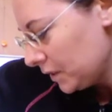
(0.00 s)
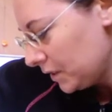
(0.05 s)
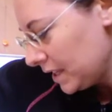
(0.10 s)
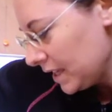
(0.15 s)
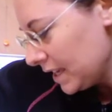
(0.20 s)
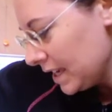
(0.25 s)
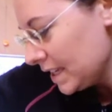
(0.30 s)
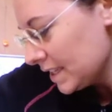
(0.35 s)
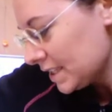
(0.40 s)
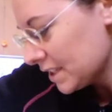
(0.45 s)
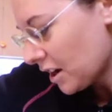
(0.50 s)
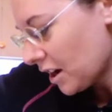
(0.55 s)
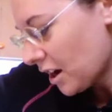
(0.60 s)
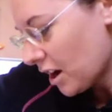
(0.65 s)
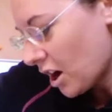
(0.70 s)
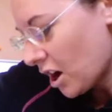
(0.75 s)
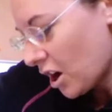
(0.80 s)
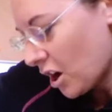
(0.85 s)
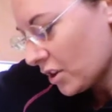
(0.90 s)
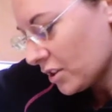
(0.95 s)
These
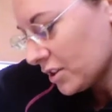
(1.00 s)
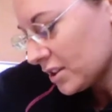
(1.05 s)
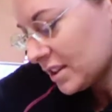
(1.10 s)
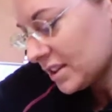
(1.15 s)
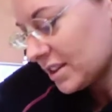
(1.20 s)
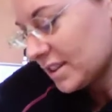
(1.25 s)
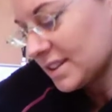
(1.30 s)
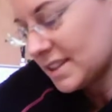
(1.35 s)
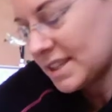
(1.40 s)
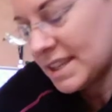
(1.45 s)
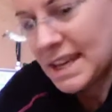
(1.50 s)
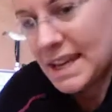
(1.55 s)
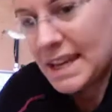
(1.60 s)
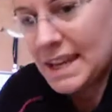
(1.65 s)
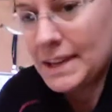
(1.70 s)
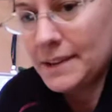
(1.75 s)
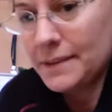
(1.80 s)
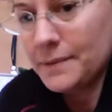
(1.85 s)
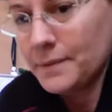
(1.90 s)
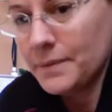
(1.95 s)
are under the
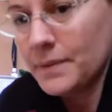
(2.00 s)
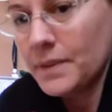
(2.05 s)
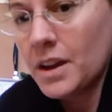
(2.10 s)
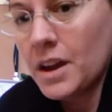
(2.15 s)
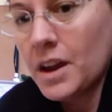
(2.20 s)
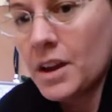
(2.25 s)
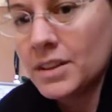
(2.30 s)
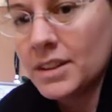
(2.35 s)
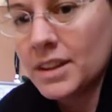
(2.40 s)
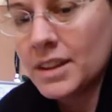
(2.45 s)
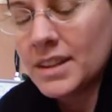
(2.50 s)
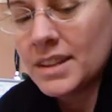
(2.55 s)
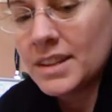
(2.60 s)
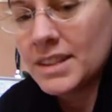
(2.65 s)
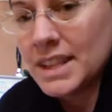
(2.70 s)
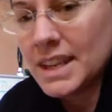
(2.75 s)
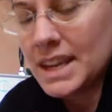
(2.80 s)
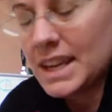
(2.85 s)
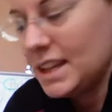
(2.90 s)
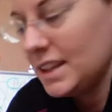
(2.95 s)
sea. Under the
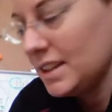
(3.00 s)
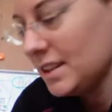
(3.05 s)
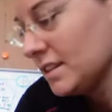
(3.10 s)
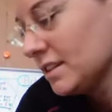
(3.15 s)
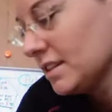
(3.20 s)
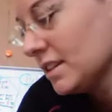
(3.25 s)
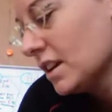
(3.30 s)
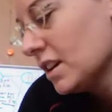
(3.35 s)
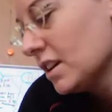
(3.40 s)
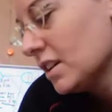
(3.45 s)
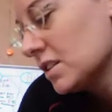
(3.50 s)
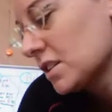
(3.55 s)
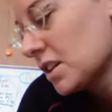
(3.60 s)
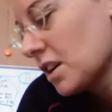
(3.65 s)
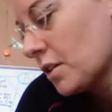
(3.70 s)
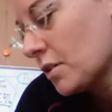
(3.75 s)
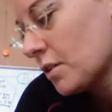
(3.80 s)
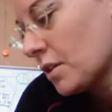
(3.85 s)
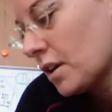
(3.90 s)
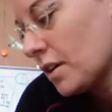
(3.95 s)
sea.
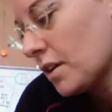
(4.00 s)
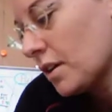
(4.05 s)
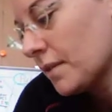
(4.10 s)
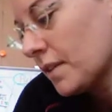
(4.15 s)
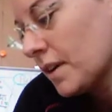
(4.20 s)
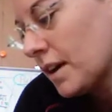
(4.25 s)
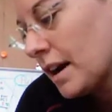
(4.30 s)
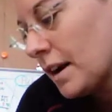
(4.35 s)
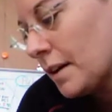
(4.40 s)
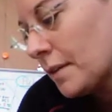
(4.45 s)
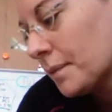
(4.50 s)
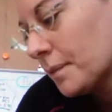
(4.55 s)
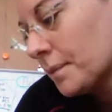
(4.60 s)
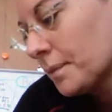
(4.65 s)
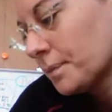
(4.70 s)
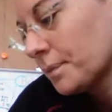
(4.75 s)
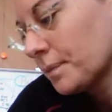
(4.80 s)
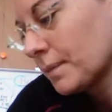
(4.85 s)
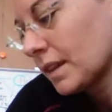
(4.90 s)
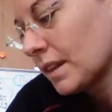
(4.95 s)
So
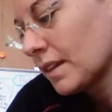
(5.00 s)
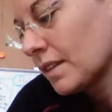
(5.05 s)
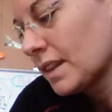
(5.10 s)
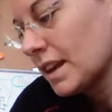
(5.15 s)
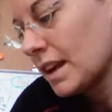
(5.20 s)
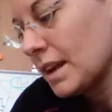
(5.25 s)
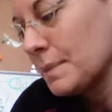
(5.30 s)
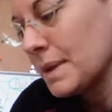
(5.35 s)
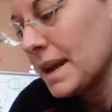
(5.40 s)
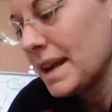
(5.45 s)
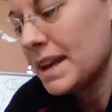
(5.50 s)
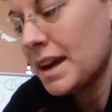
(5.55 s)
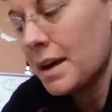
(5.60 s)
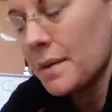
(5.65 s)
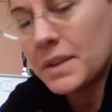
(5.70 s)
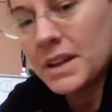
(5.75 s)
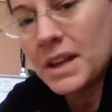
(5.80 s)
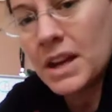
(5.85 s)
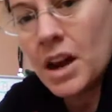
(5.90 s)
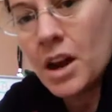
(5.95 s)
they make
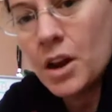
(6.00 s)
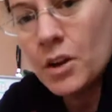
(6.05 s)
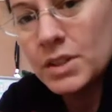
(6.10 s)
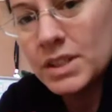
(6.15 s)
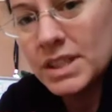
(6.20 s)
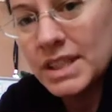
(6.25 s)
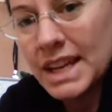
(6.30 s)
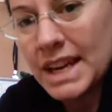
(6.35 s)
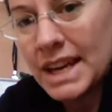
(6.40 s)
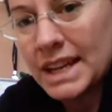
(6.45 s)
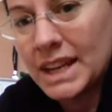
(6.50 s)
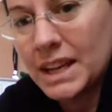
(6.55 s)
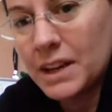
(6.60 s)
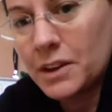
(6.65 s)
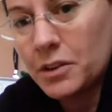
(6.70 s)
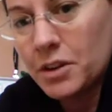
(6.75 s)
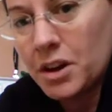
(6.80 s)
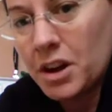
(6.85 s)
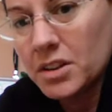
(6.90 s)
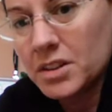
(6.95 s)
up the oceanic
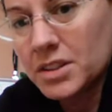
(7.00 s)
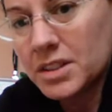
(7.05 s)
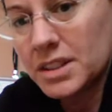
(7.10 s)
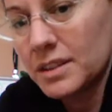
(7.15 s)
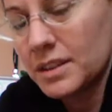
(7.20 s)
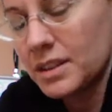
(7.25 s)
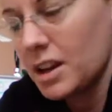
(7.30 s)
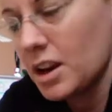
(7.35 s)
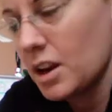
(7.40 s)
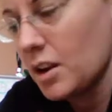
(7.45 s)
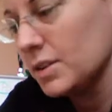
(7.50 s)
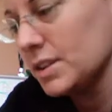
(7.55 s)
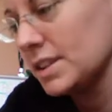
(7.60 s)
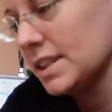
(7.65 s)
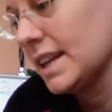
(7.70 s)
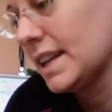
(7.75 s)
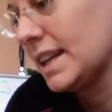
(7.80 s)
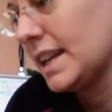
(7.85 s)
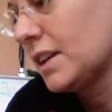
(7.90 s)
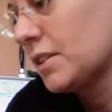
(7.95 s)
crust. The
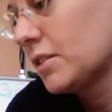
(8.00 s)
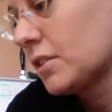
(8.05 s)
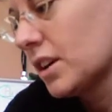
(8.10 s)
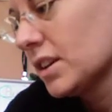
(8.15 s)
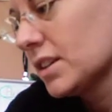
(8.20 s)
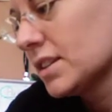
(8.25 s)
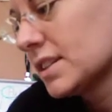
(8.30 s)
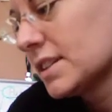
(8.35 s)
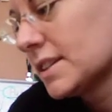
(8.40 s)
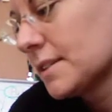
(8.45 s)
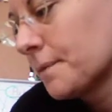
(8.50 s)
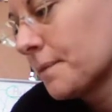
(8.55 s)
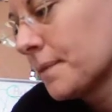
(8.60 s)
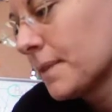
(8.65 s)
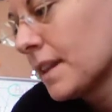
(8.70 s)
oceanic crust.